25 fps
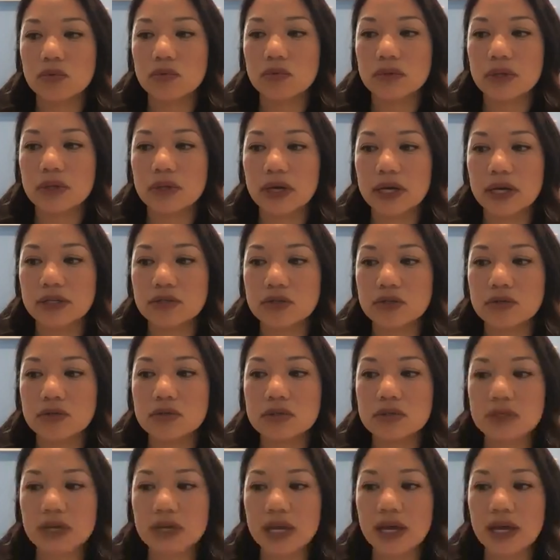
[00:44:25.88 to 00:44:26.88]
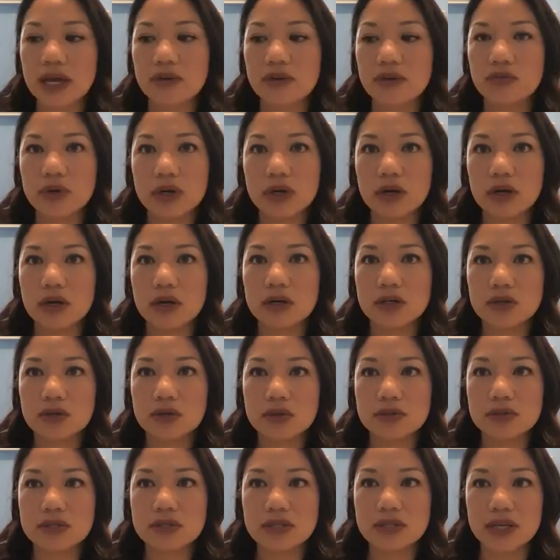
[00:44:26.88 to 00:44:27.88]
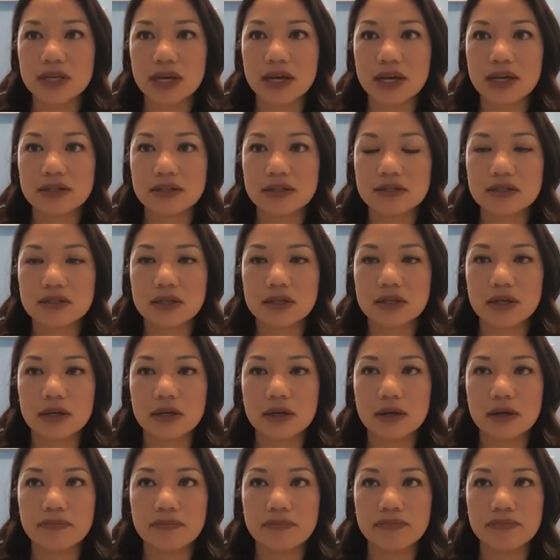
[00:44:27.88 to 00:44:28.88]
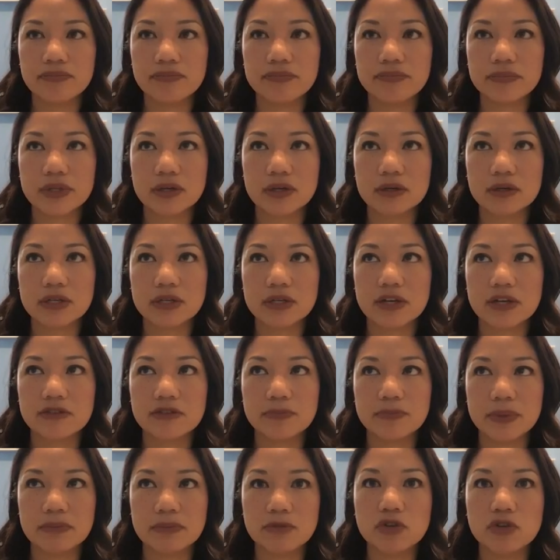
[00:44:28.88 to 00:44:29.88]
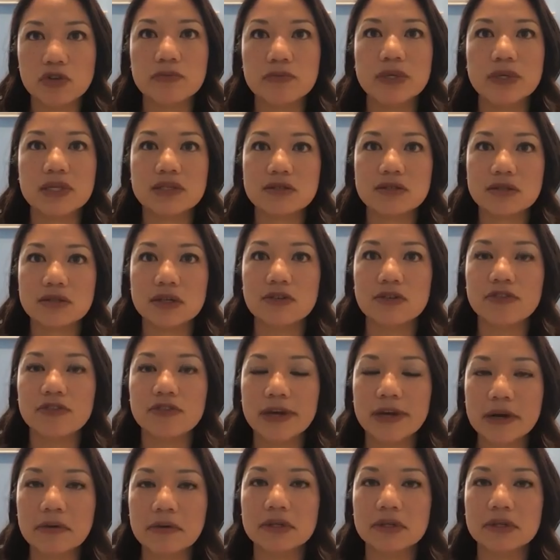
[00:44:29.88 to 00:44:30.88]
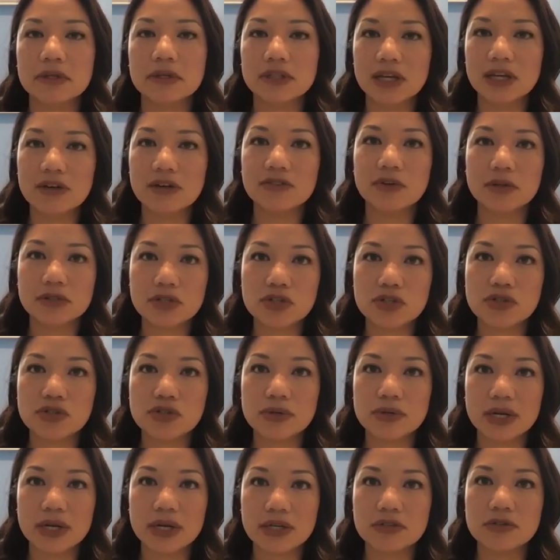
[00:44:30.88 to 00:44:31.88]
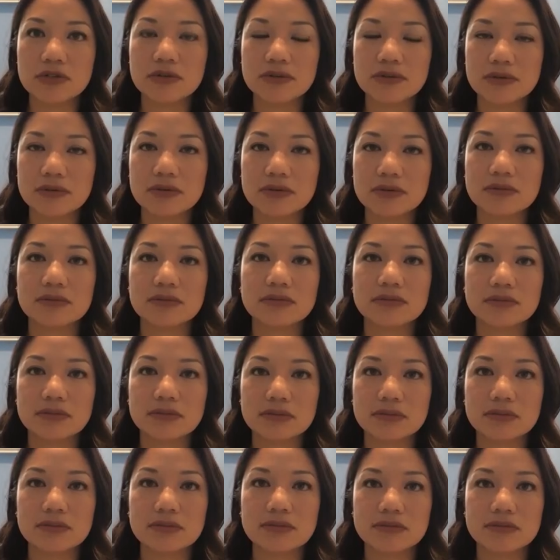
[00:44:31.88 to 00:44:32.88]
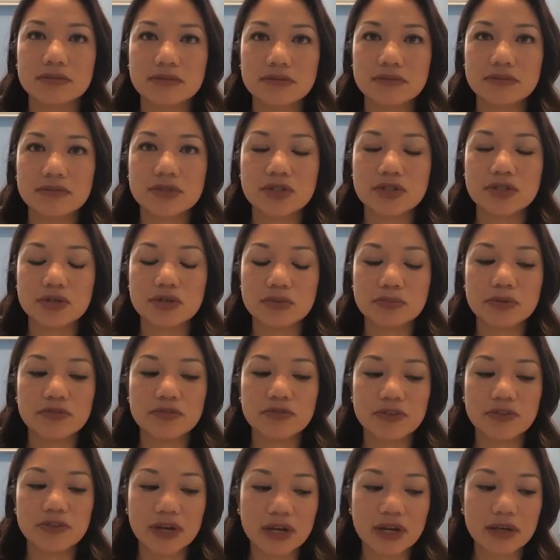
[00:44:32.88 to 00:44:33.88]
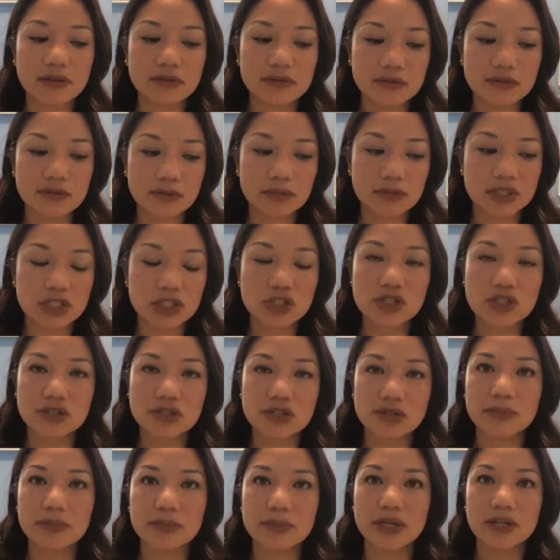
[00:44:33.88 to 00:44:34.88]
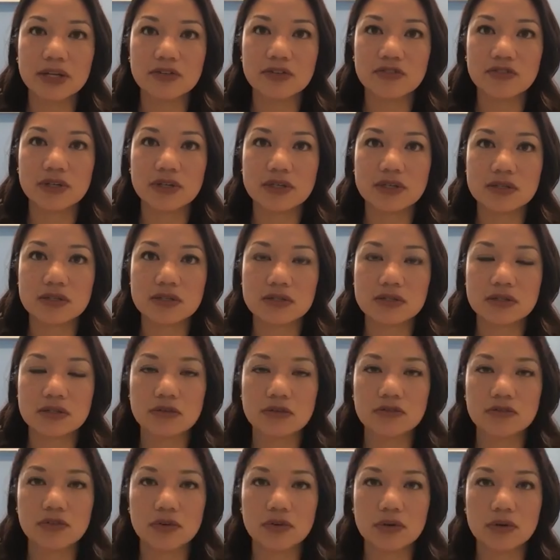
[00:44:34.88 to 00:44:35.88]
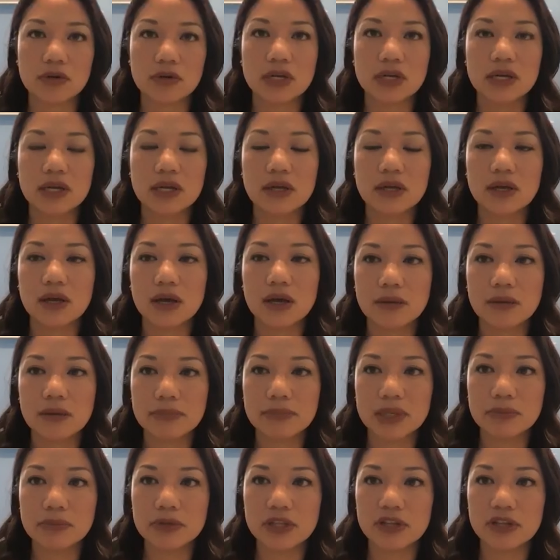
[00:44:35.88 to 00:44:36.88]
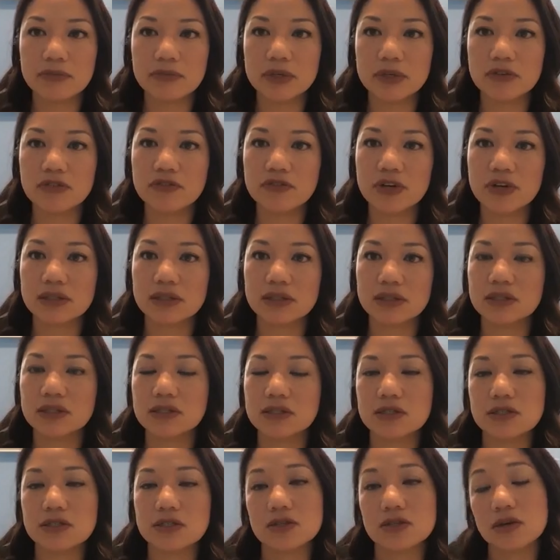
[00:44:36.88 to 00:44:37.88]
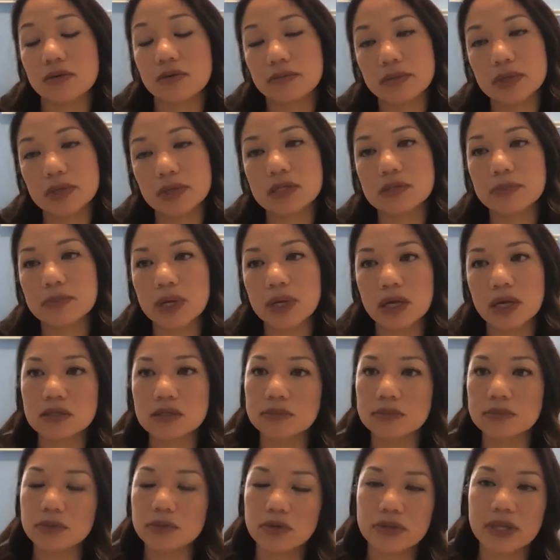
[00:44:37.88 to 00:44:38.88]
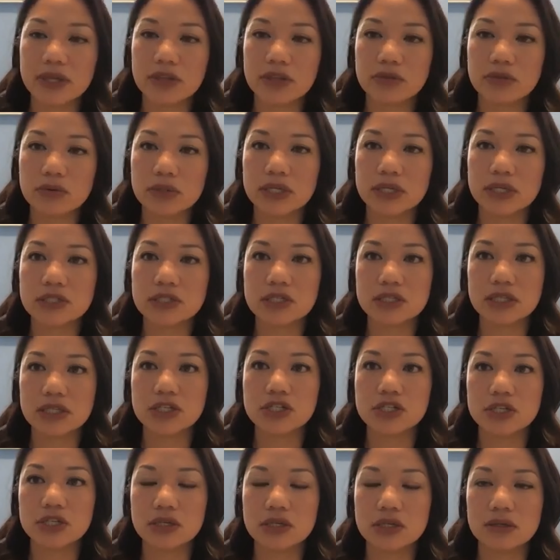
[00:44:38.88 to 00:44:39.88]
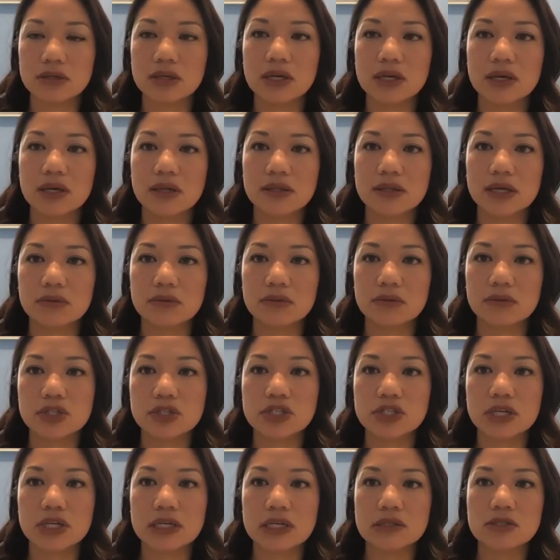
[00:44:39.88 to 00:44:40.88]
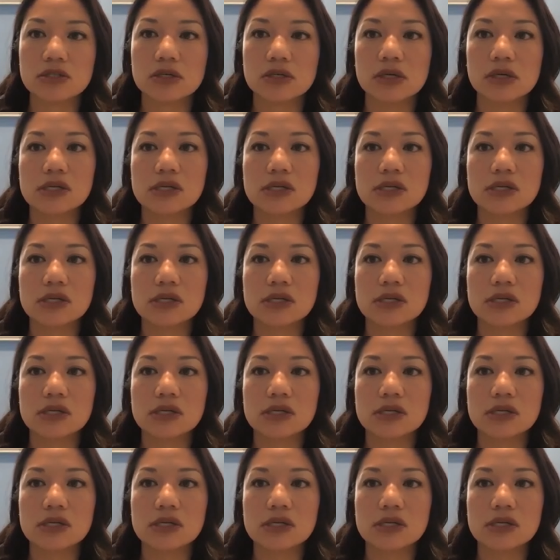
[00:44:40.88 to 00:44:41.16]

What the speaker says: I have read articles that there have been movements on a federal level to try to provide additional benefits for people that have been affected. So it's possible that through legislation that will change.